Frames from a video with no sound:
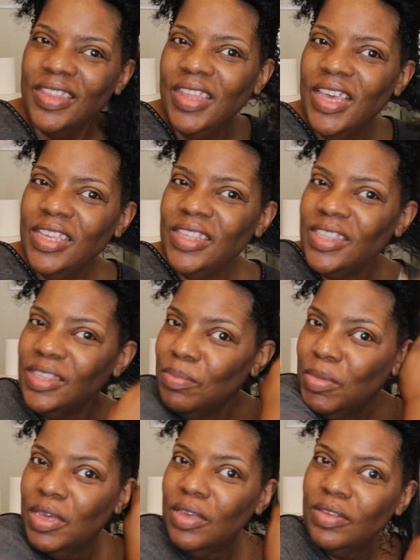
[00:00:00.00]
That
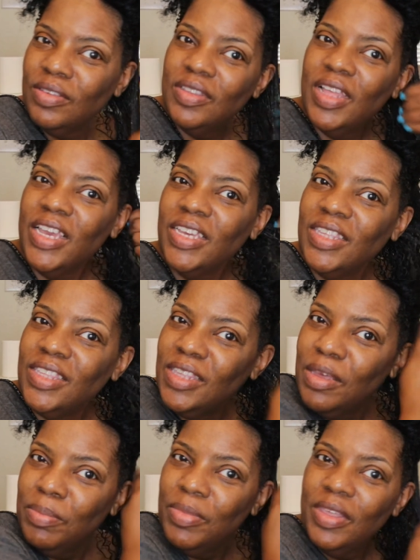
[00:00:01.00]
smells like
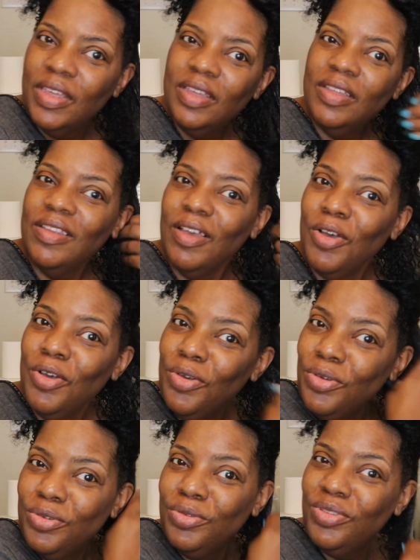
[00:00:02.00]
something
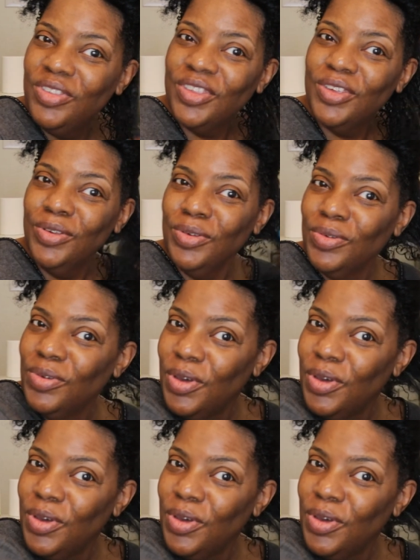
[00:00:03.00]
old school.